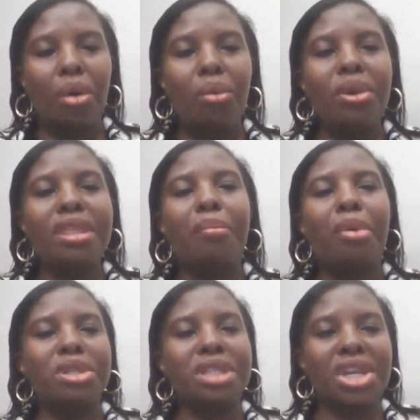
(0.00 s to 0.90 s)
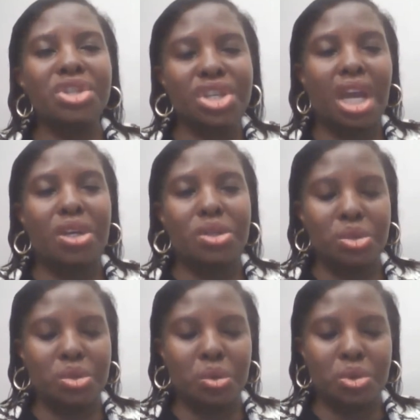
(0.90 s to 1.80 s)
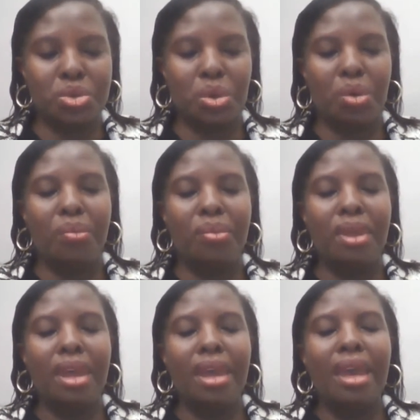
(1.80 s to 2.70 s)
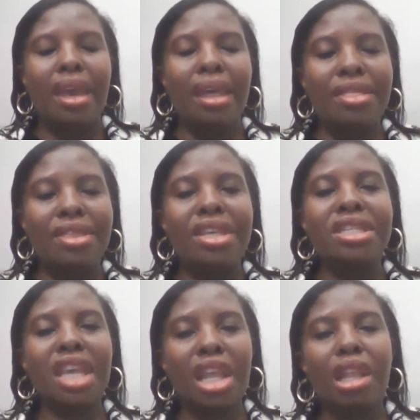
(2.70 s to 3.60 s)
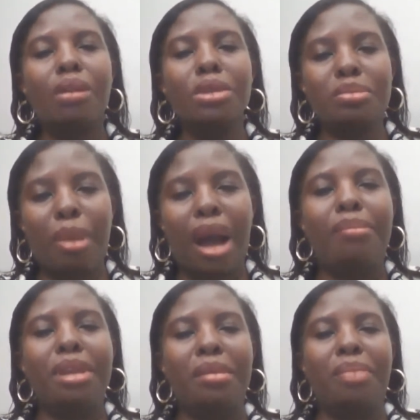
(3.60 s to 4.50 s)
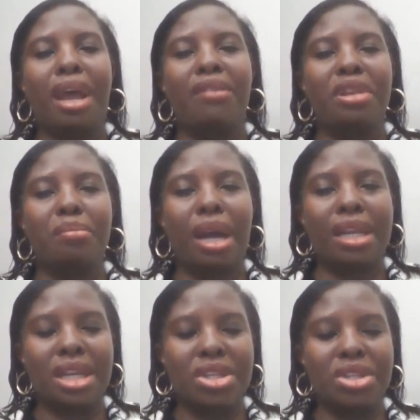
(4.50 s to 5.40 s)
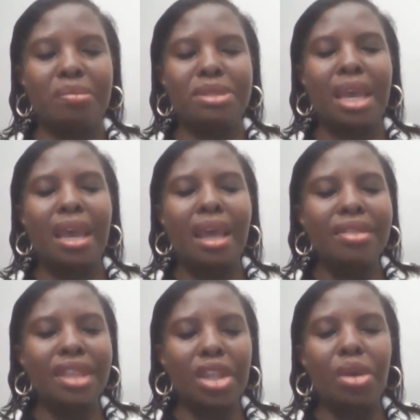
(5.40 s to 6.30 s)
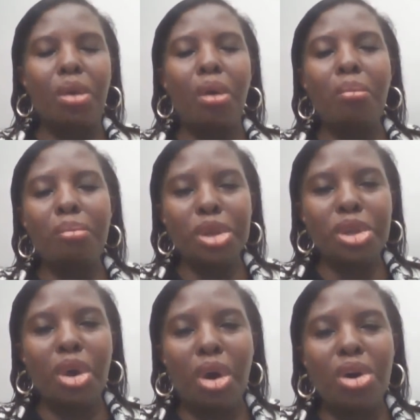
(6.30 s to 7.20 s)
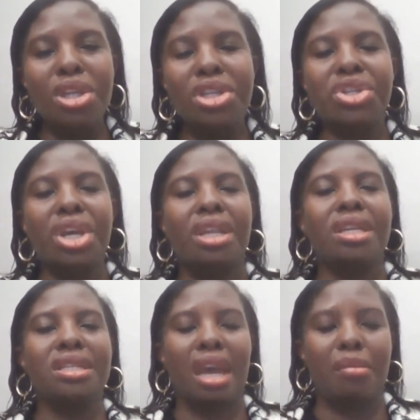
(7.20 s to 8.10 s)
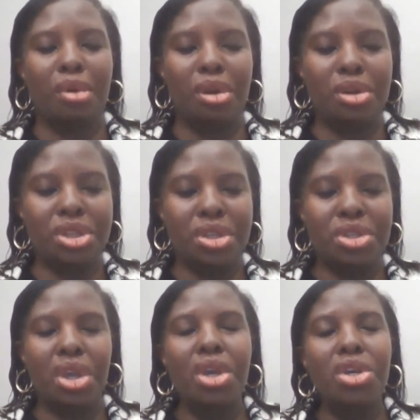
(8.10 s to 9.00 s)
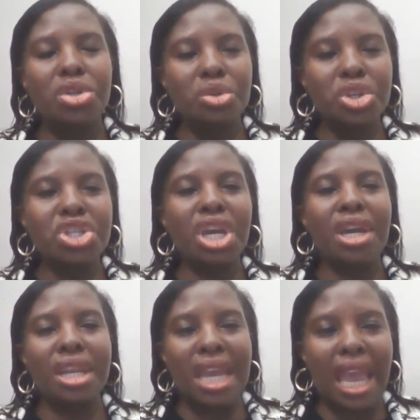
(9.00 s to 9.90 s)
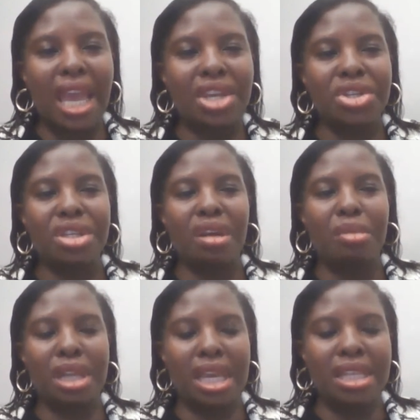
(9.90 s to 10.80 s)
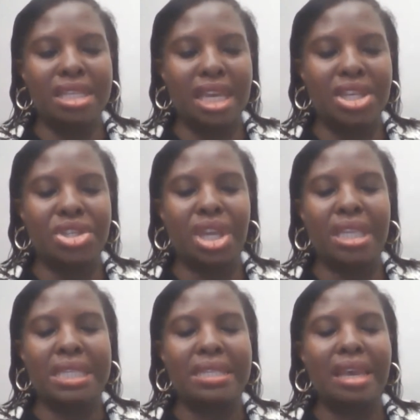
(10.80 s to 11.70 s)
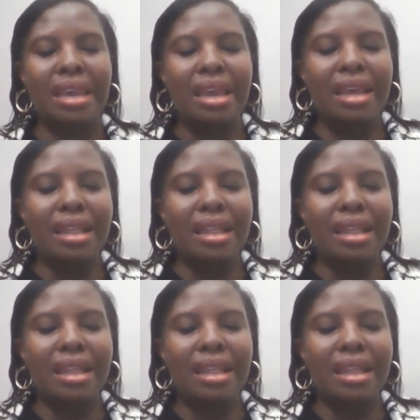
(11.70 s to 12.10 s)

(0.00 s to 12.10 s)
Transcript: or with a potential to do so. And this includes public-private partnerships that go beyond sharing typologies to sharing actionable intelligence